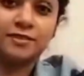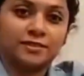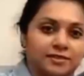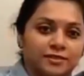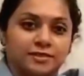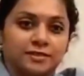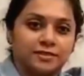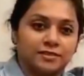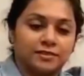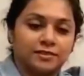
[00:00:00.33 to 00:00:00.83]

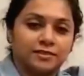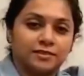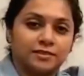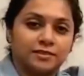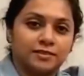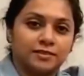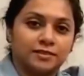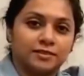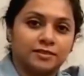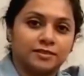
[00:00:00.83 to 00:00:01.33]

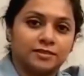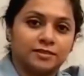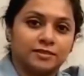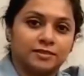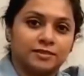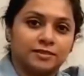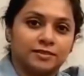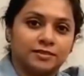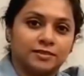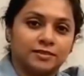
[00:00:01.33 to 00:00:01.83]

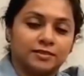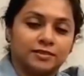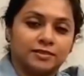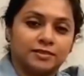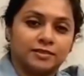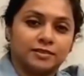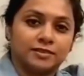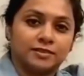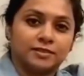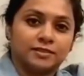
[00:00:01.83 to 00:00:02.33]

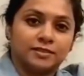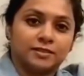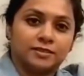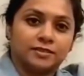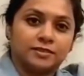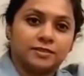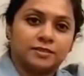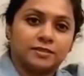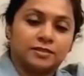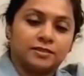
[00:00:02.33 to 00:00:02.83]

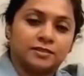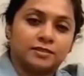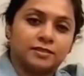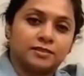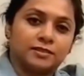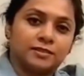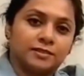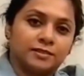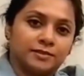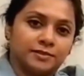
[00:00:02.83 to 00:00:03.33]

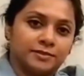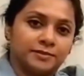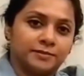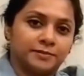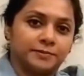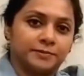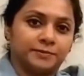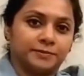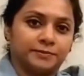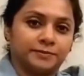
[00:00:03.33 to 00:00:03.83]

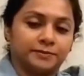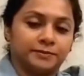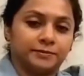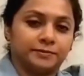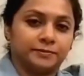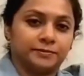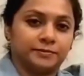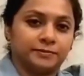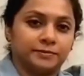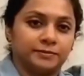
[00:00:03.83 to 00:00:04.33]

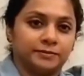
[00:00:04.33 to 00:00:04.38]
This person isn't speaking.